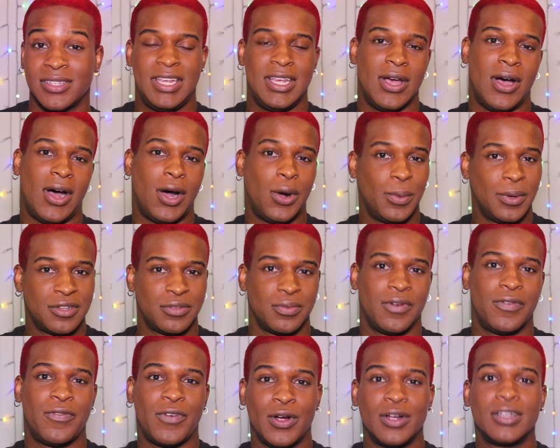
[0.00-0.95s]
He always
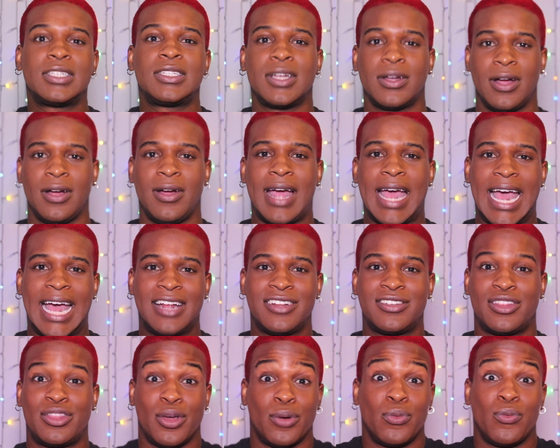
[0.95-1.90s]
refers to her
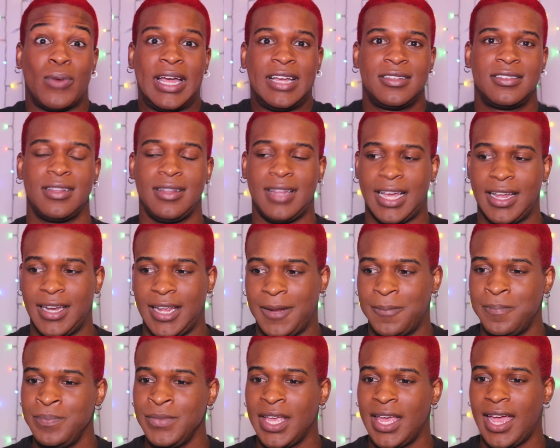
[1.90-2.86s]
as the race
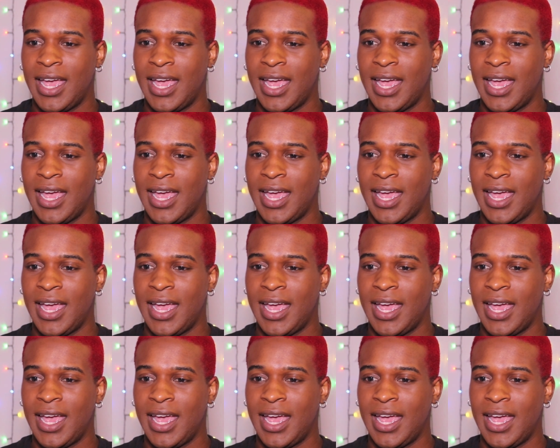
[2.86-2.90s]
lady,